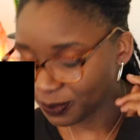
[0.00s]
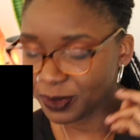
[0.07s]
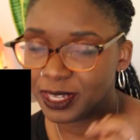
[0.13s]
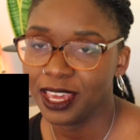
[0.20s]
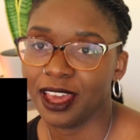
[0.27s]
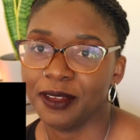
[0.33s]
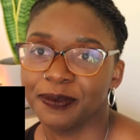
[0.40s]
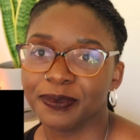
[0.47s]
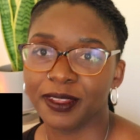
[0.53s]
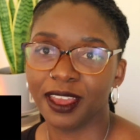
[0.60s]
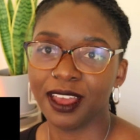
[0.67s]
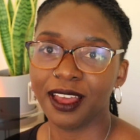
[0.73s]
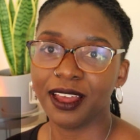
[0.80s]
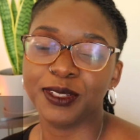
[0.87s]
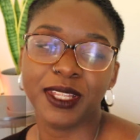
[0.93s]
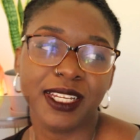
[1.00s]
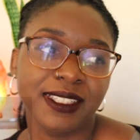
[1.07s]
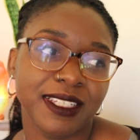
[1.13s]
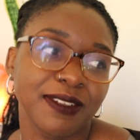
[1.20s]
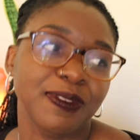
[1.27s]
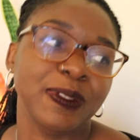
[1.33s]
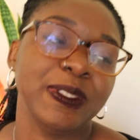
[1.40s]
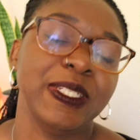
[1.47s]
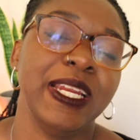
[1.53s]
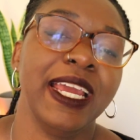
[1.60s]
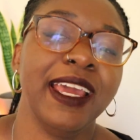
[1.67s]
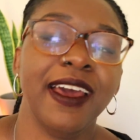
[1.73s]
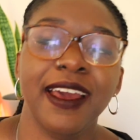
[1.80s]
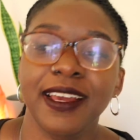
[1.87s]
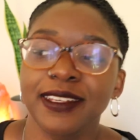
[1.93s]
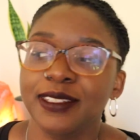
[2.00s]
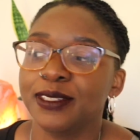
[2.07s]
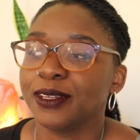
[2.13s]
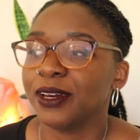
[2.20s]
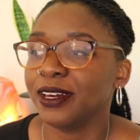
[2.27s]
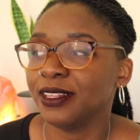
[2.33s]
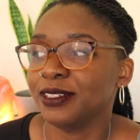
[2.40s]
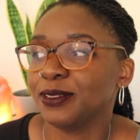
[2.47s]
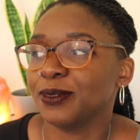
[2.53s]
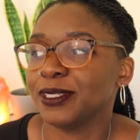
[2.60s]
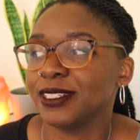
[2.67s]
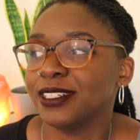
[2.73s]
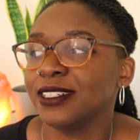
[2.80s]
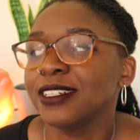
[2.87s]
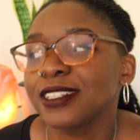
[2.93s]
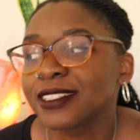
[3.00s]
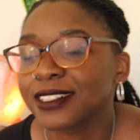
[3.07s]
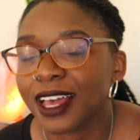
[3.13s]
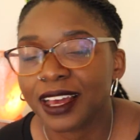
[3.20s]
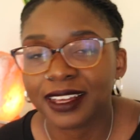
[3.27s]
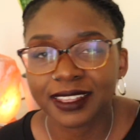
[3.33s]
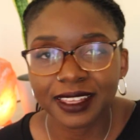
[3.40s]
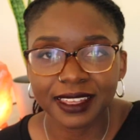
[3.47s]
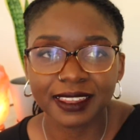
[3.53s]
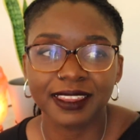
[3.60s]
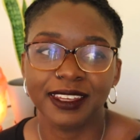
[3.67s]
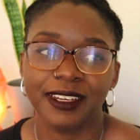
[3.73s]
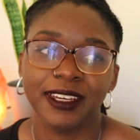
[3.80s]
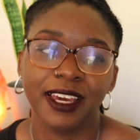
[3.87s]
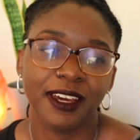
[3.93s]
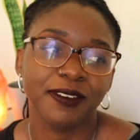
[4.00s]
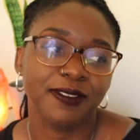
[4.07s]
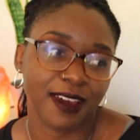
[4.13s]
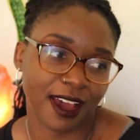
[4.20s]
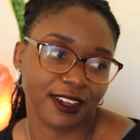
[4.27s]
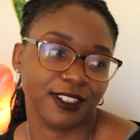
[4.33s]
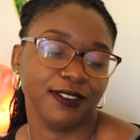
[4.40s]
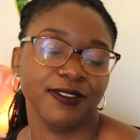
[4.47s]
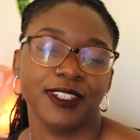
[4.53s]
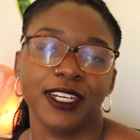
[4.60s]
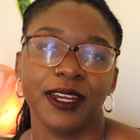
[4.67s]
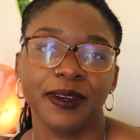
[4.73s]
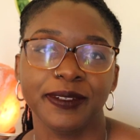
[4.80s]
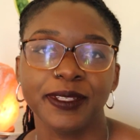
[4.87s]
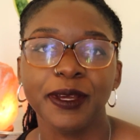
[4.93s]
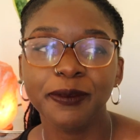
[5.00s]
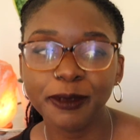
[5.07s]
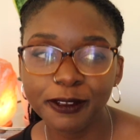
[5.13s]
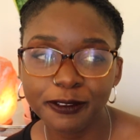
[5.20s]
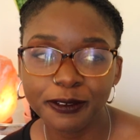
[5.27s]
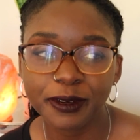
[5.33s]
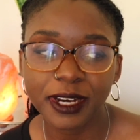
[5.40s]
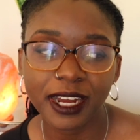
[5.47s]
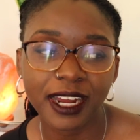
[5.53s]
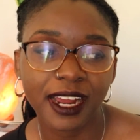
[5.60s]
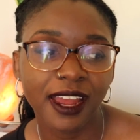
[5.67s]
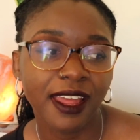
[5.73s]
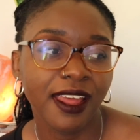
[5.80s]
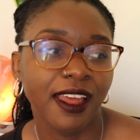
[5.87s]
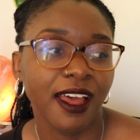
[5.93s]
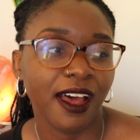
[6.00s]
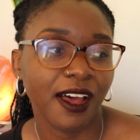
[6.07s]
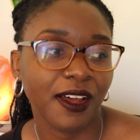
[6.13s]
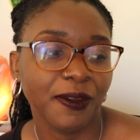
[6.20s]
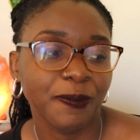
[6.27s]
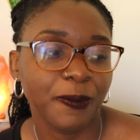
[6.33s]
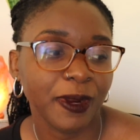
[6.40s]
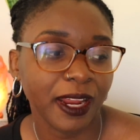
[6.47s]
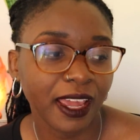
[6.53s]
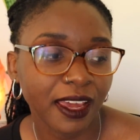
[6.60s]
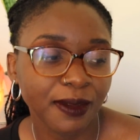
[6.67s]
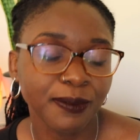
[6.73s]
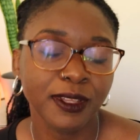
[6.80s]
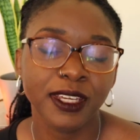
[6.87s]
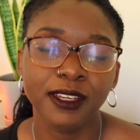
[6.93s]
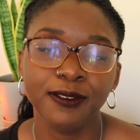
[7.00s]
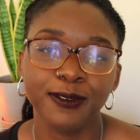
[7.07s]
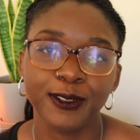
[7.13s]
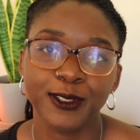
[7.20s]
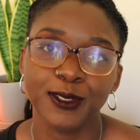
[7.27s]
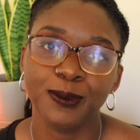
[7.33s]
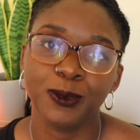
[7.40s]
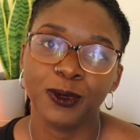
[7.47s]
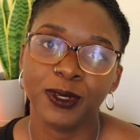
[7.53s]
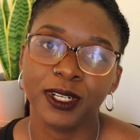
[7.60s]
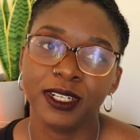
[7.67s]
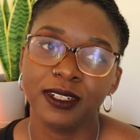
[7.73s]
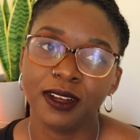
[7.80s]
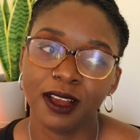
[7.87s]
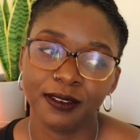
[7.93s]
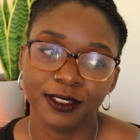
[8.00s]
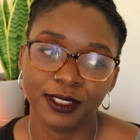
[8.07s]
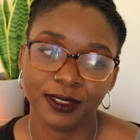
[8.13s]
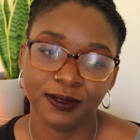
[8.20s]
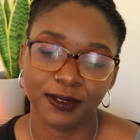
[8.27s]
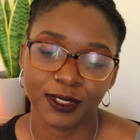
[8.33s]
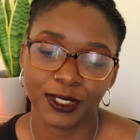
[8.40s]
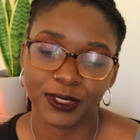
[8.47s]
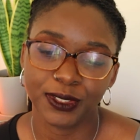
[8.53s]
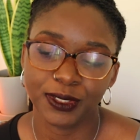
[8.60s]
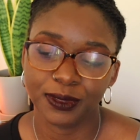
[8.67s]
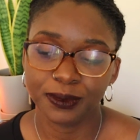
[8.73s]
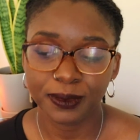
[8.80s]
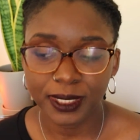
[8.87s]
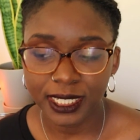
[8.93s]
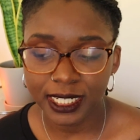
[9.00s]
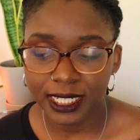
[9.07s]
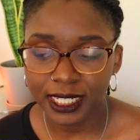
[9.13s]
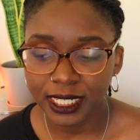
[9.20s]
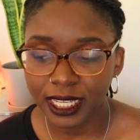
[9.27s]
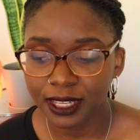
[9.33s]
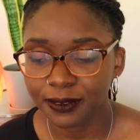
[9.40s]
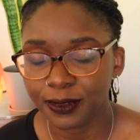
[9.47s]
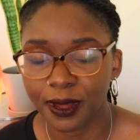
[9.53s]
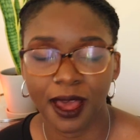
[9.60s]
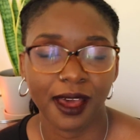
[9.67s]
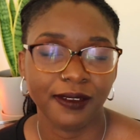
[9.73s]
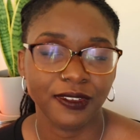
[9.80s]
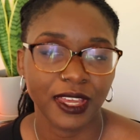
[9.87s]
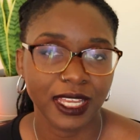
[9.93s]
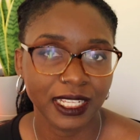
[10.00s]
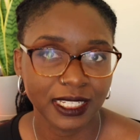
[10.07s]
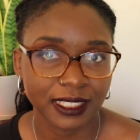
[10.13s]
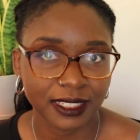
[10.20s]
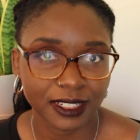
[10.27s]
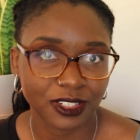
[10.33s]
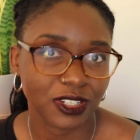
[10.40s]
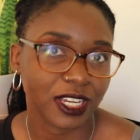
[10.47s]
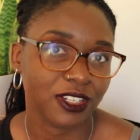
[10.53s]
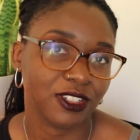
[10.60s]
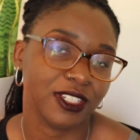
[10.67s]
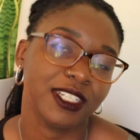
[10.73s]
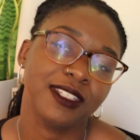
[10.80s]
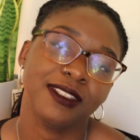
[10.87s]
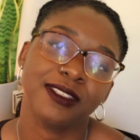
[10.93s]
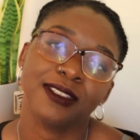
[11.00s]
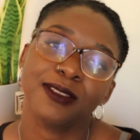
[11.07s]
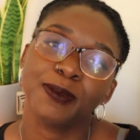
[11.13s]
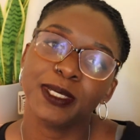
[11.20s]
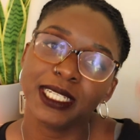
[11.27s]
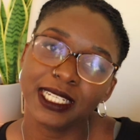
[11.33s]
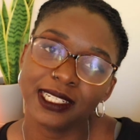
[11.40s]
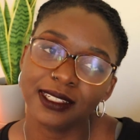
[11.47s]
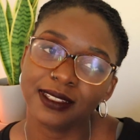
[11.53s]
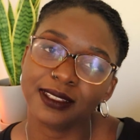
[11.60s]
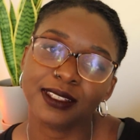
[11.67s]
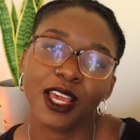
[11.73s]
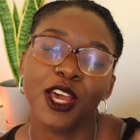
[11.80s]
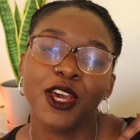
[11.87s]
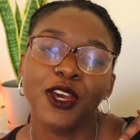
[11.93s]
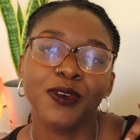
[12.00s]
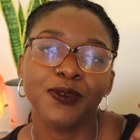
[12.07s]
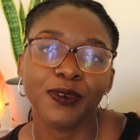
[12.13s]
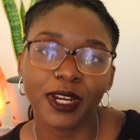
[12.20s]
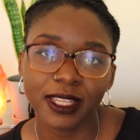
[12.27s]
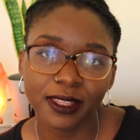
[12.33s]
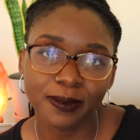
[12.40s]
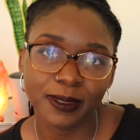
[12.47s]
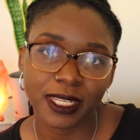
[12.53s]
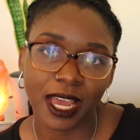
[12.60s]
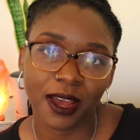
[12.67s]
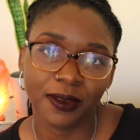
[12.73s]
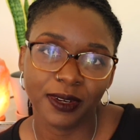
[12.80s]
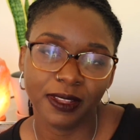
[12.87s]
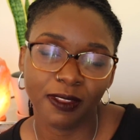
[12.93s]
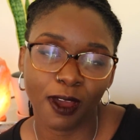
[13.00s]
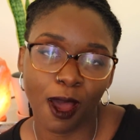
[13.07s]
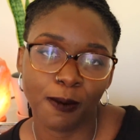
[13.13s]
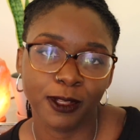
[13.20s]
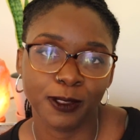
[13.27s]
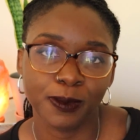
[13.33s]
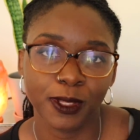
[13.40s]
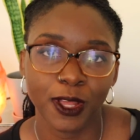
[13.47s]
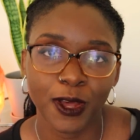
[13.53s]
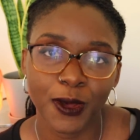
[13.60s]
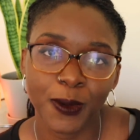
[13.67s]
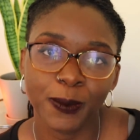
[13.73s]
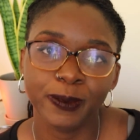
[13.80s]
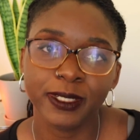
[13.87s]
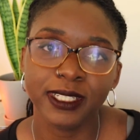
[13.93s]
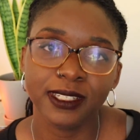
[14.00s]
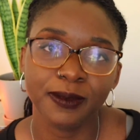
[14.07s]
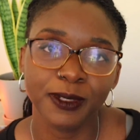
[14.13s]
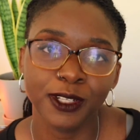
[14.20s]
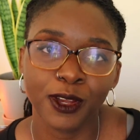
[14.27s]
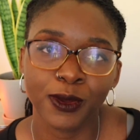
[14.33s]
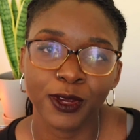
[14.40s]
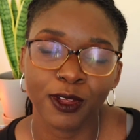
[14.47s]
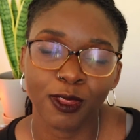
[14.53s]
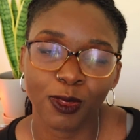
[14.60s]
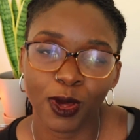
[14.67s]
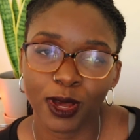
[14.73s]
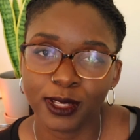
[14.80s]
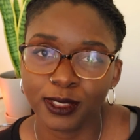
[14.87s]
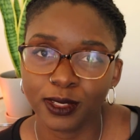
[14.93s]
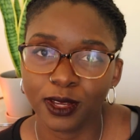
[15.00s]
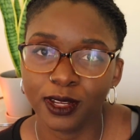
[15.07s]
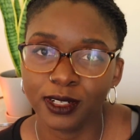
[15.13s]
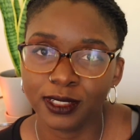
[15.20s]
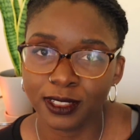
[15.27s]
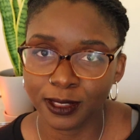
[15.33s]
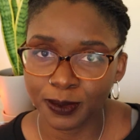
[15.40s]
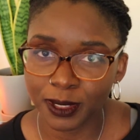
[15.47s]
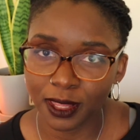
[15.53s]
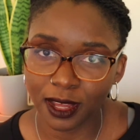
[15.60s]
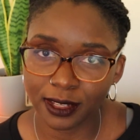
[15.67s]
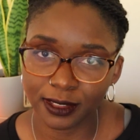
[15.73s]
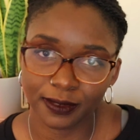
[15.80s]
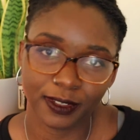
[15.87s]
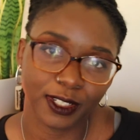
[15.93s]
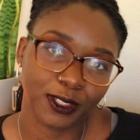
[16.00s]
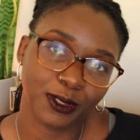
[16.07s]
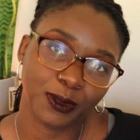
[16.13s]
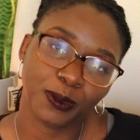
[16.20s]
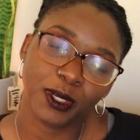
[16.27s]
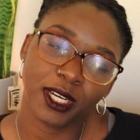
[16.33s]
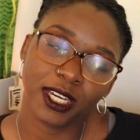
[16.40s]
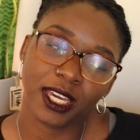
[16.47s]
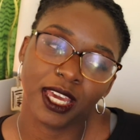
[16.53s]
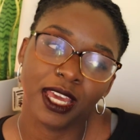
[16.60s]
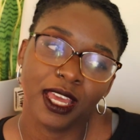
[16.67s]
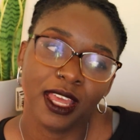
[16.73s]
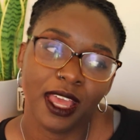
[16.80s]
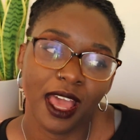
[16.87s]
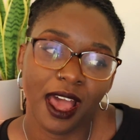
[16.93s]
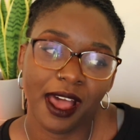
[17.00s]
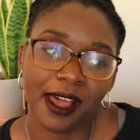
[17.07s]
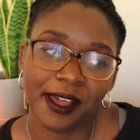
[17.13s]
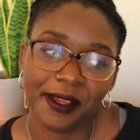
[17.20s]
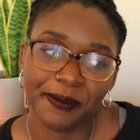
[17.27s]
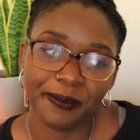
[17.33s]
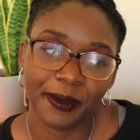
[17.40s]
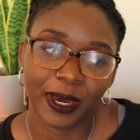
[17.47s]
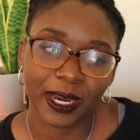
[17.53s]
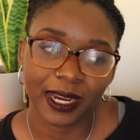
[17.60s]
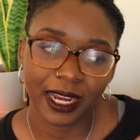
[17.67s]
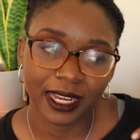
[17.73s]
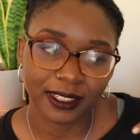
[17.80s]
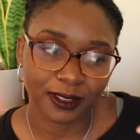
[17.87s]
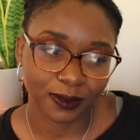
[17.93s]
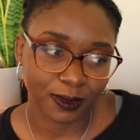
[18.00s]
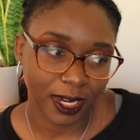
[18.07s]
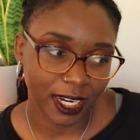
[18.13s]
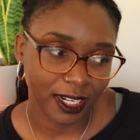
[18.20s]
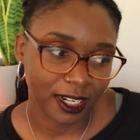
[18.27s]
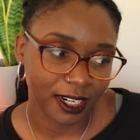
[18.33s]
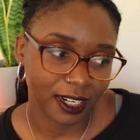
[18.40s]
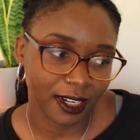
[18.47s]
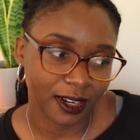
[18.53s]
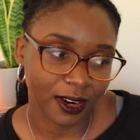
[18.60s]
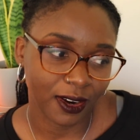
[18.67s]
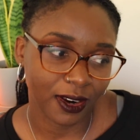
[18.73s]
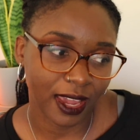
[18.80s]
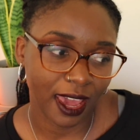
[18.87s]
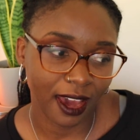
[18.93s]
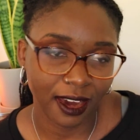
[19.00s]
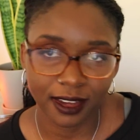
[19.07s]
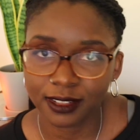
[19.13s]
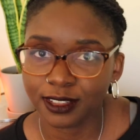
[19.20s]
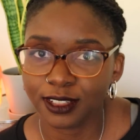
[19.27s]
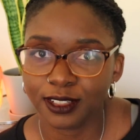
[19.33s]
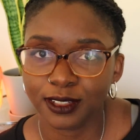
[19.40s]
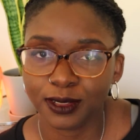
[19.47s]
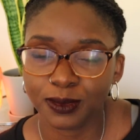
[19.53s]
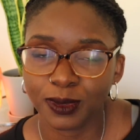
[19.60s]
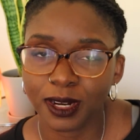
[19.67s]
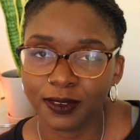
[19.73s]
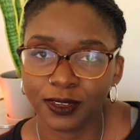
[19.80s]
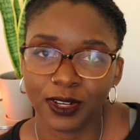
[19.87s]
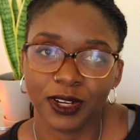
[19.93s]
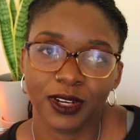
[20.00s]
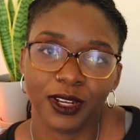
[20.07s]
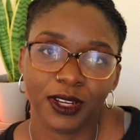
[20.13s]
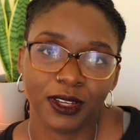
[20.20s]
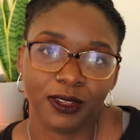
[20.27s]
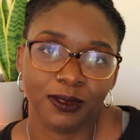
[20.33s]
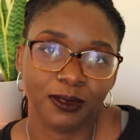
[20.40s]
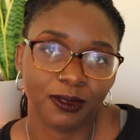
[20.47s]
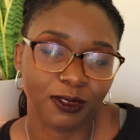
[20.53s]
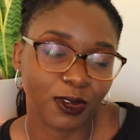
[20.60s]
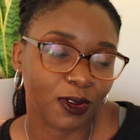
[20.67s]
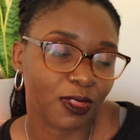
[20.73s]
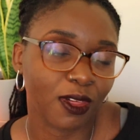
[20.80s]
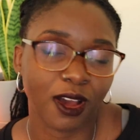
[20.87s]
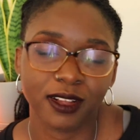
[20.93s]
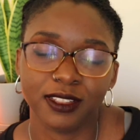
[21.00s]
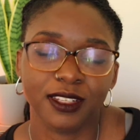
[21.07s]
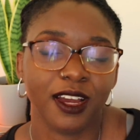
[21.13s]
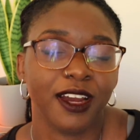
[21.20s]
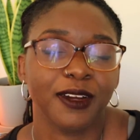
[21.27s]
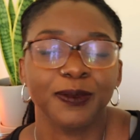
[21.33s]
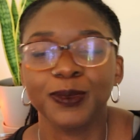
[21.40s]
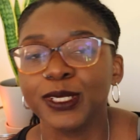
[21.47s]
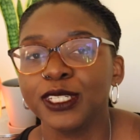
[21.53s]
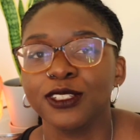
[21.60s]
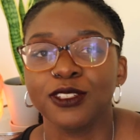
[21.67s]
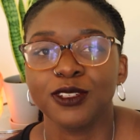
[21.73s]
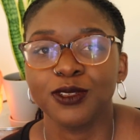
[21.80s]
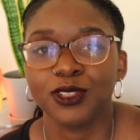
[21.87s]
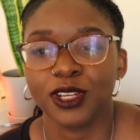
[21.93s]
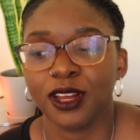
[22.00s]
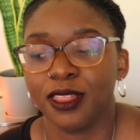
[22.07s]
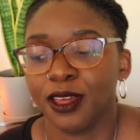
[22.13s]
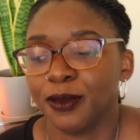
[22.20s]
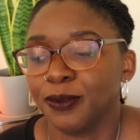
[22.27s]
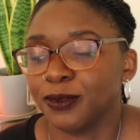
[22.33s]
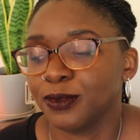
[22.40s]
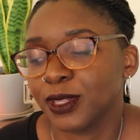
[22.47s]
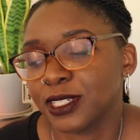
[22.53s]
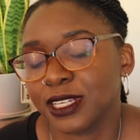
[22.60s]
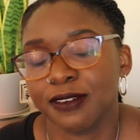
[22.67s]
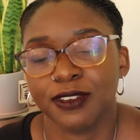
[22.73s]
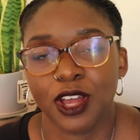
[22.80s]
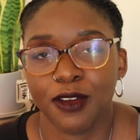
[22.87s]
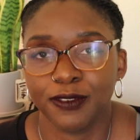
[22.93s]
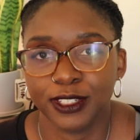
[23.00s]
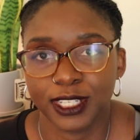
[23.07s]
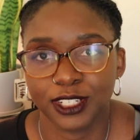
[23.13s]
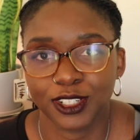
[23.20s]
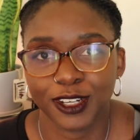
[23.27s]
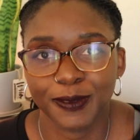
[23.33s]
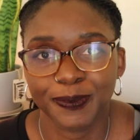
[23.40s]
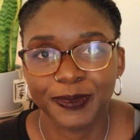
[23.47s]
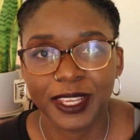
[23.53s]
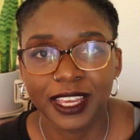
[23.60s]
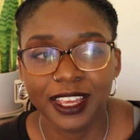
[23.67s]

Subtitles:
But yeah, so that's it for today, guys. Sorry this wasn't exactly the reaction video I was hoping for, but I am looking for some more novels in verse to read. If you have any suggestions, please write them down in the comments below. Please let me know your thoughts on Elizabeth Acevedo's work, her as a writer, her characters, whatever your thoughts are. Please do share them. Let's have a conversation.